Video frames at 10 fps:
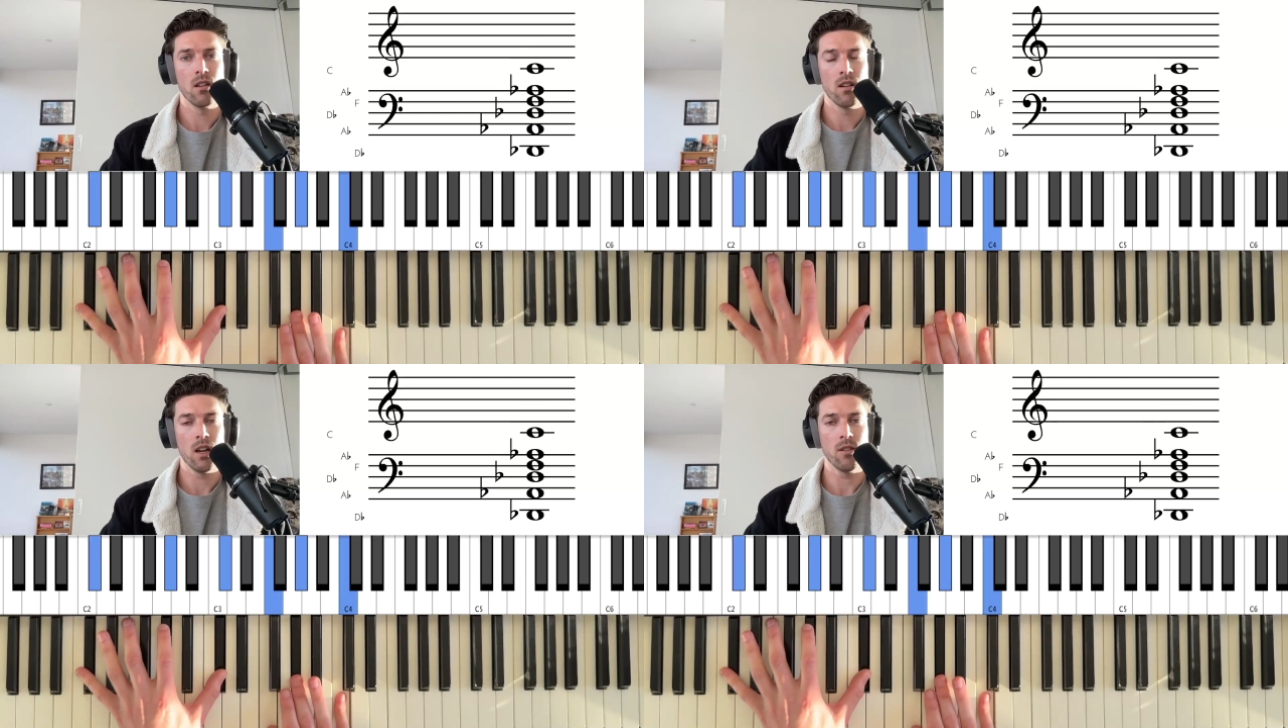
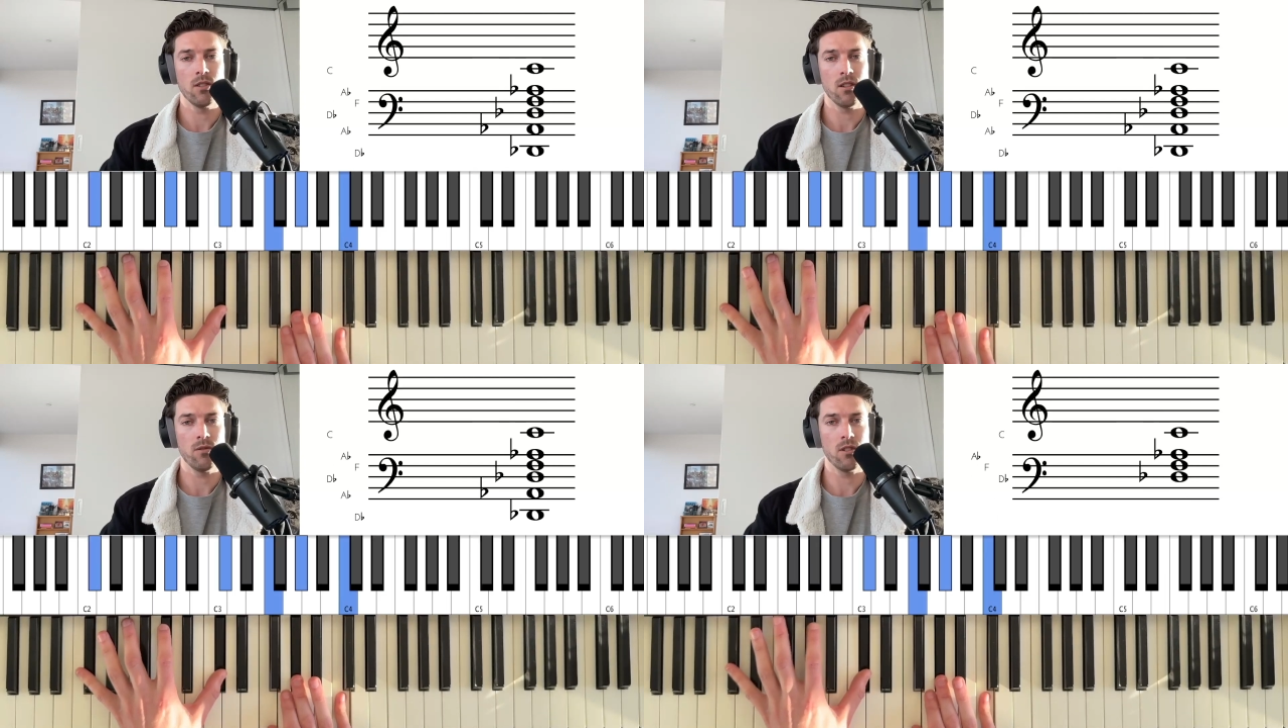have
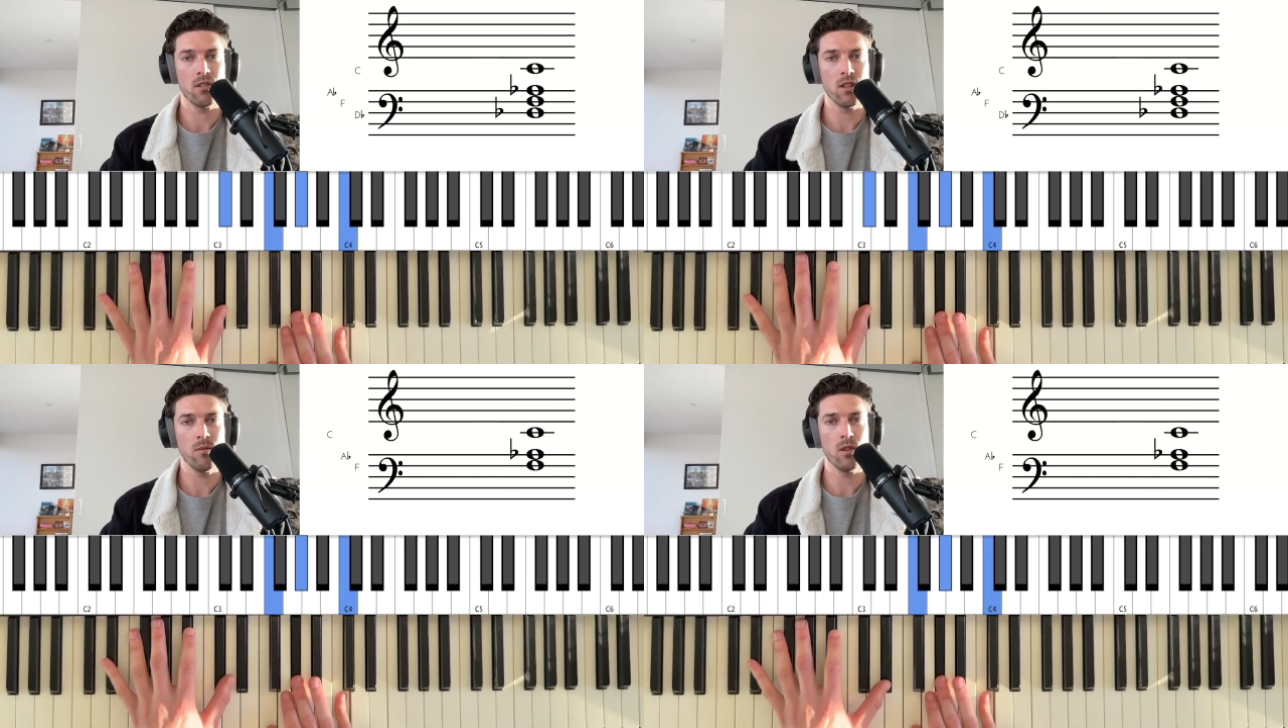yourself a good
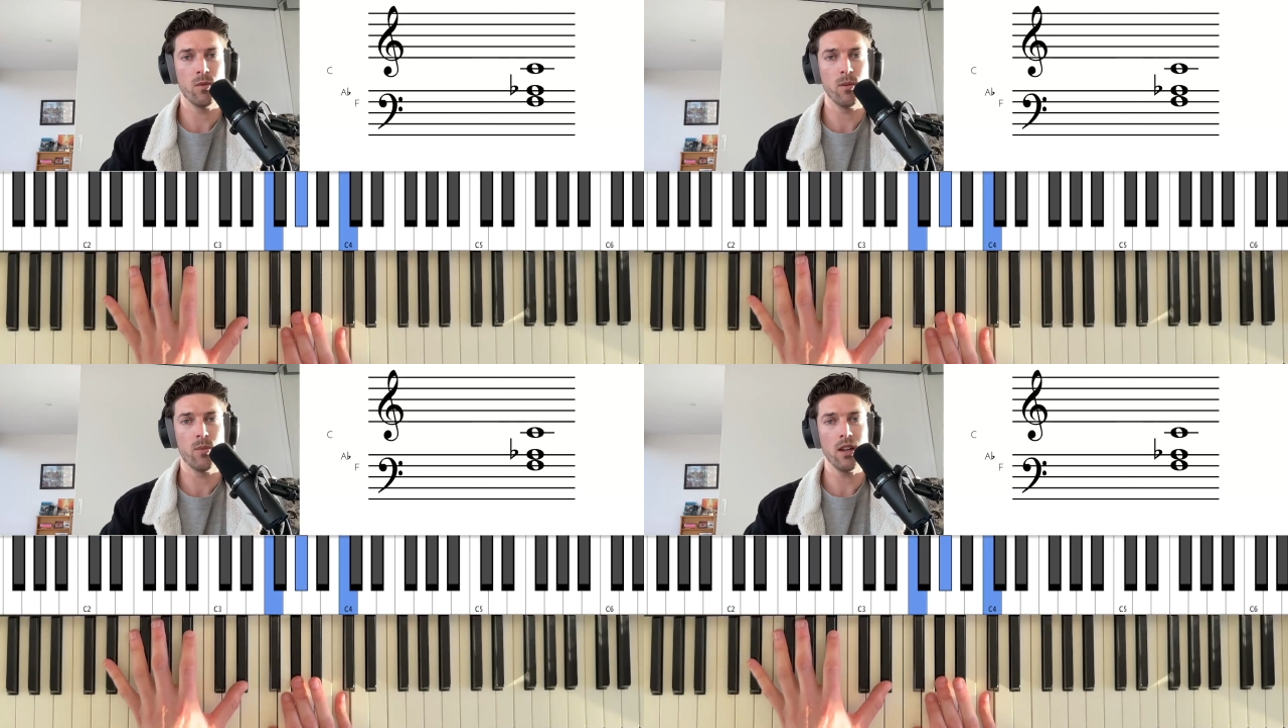time with a bit
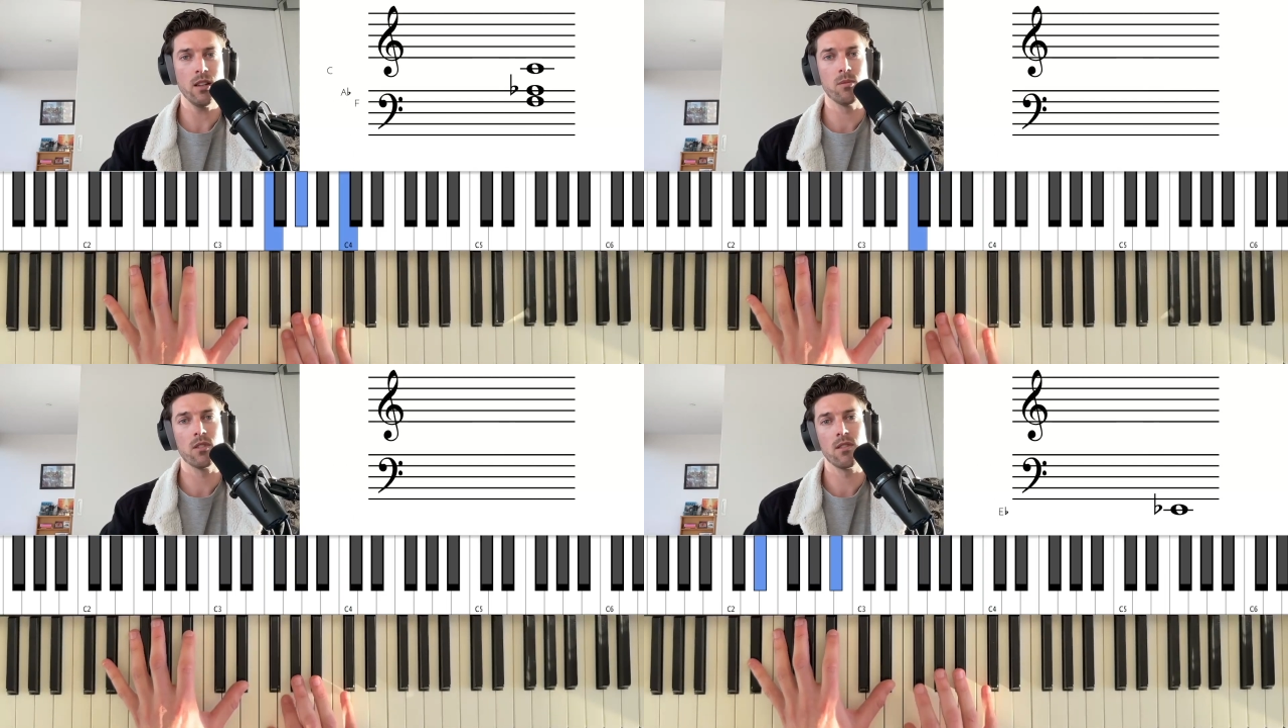of
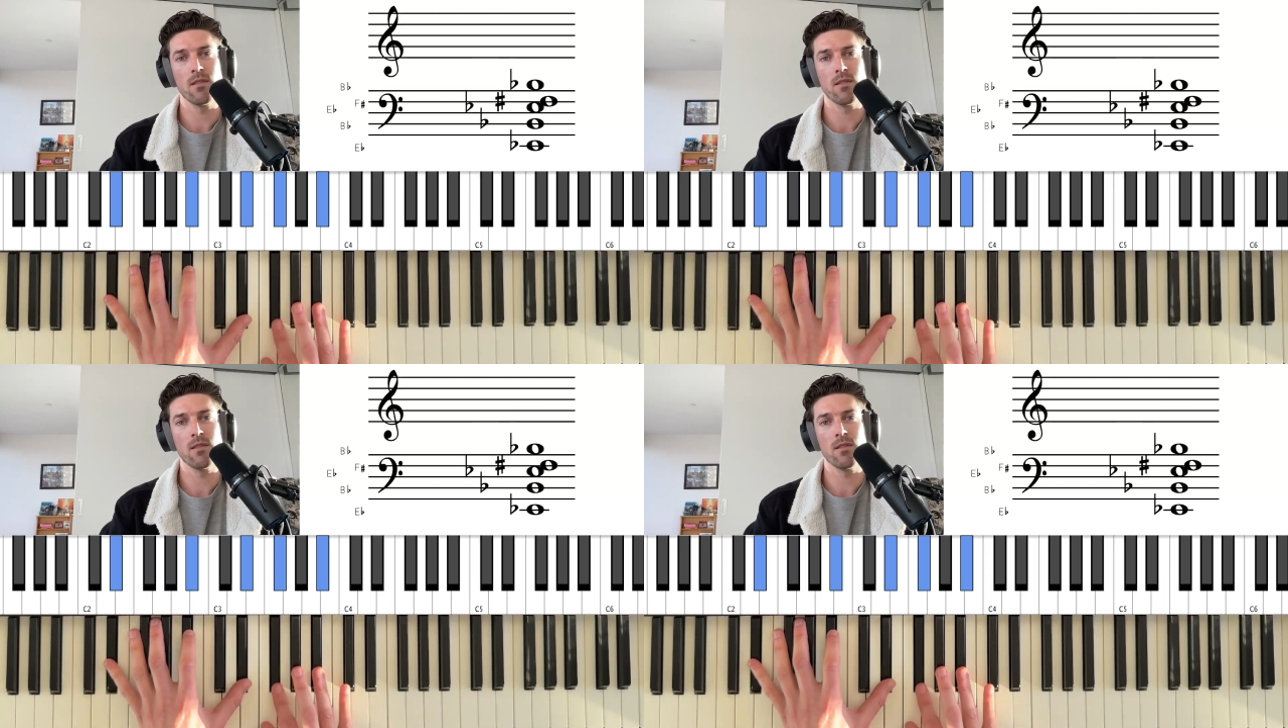Biebs.